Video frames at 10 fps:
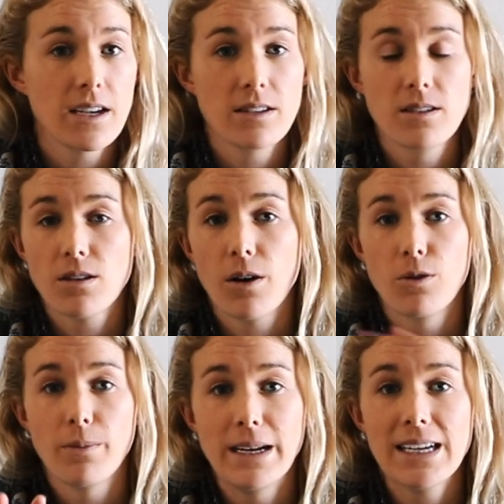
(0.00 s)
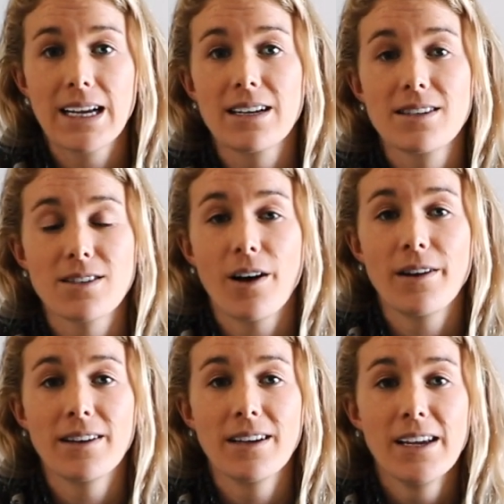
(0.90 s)
It's got all my tick lists
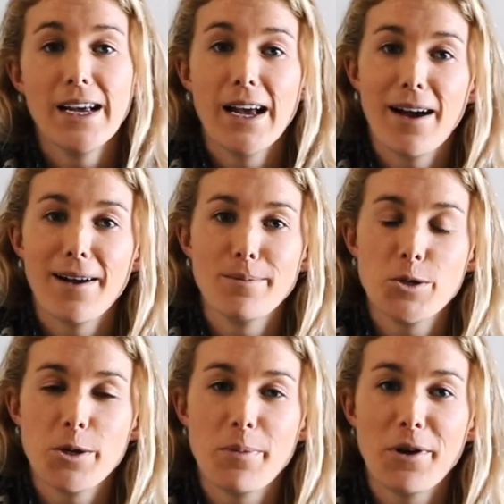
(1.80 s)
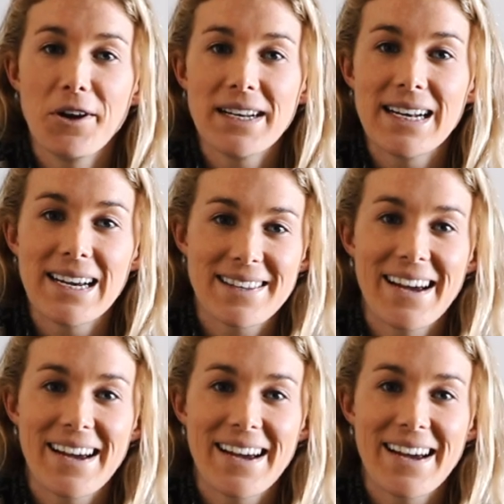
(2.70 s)
on, super nerdy like